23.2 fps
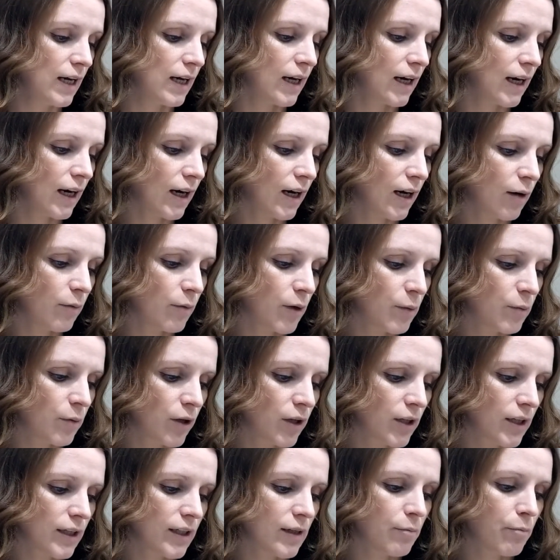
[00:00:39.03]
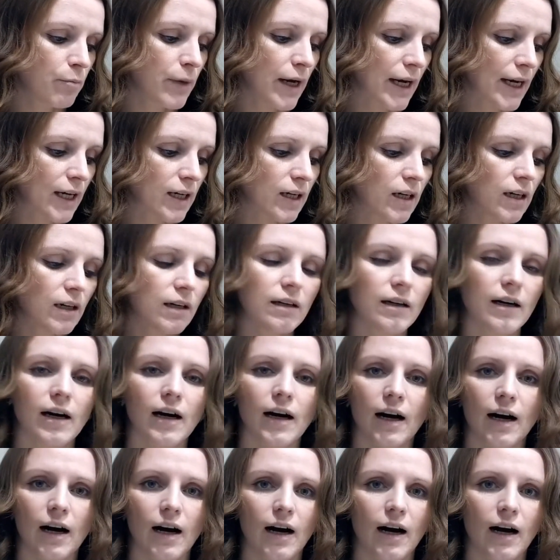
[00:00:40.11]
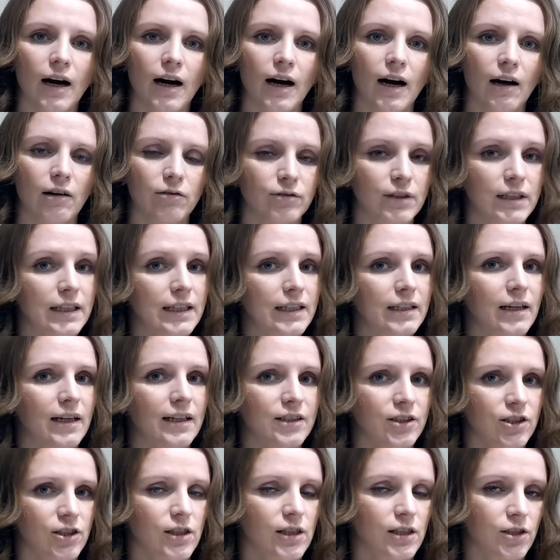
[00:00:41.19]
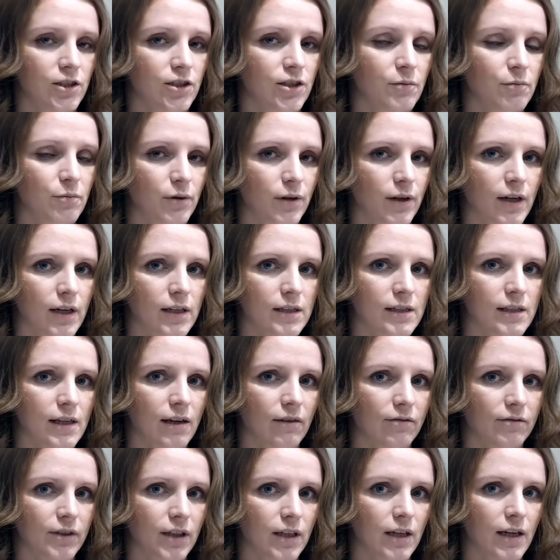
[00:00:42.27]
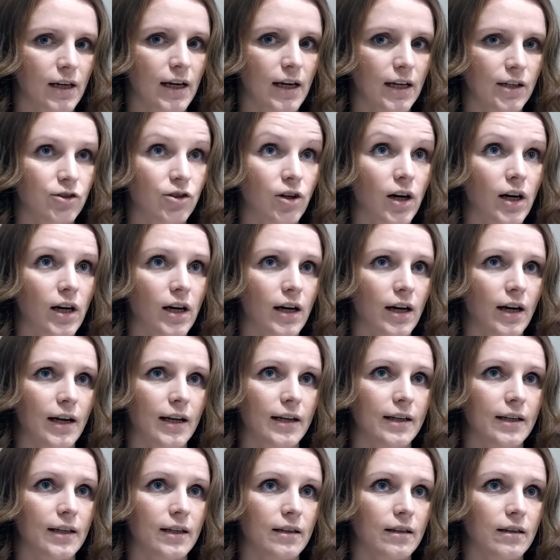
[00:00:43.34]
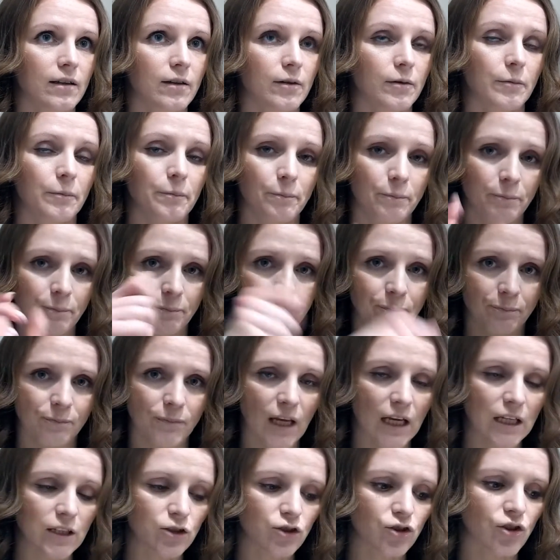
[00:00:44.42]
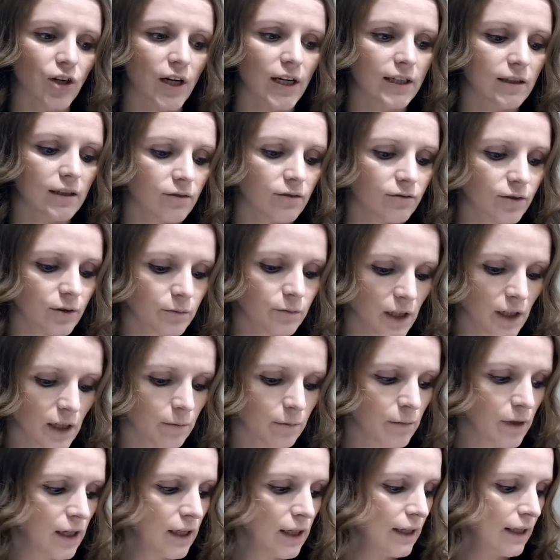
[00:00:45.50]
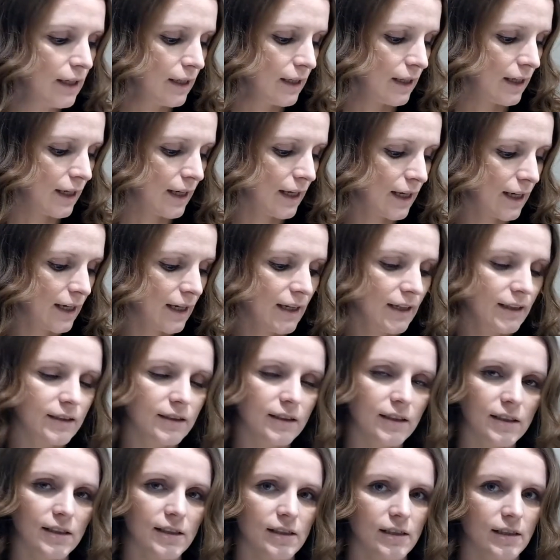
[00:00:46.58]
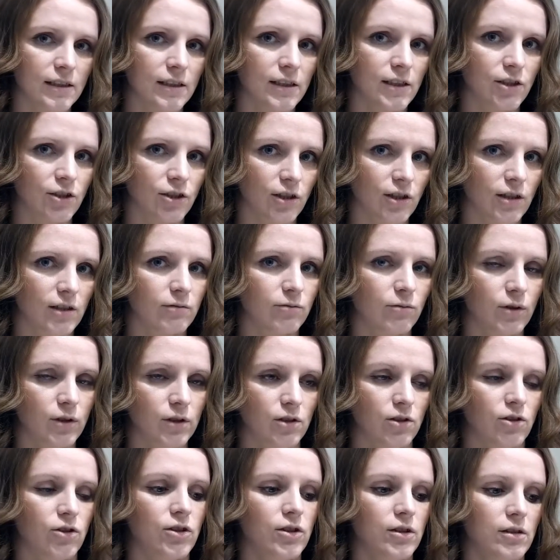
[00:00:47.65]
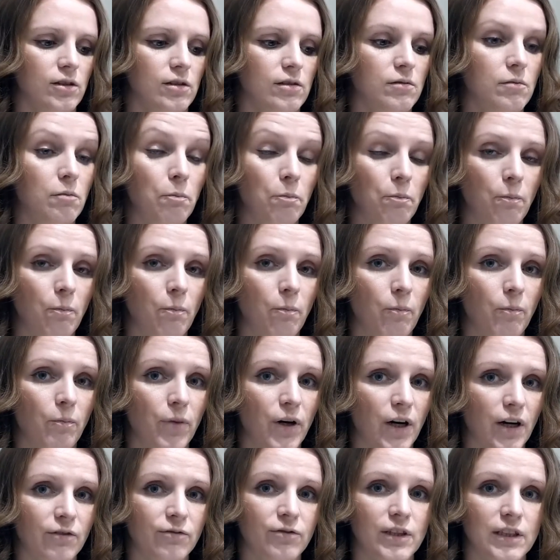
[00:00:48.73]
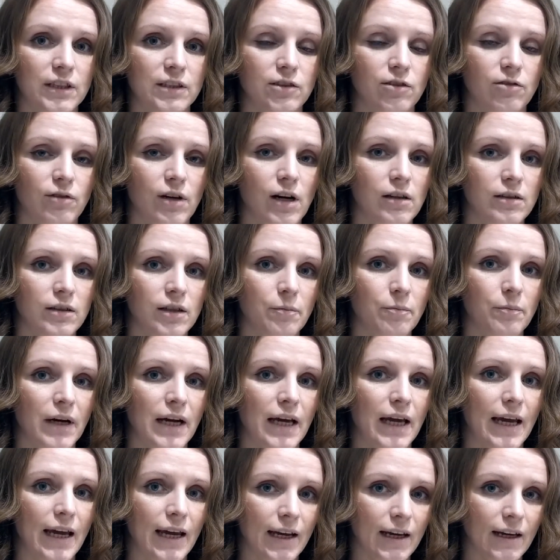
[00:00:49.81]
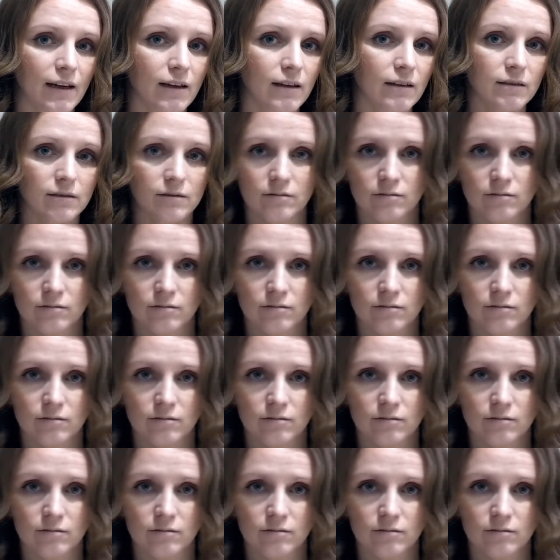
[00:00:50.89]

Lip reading: I bought it in Mecca. I really like GHD products. I have the hairdryer and the straightener from them, and this edition was just perfect to round up my hair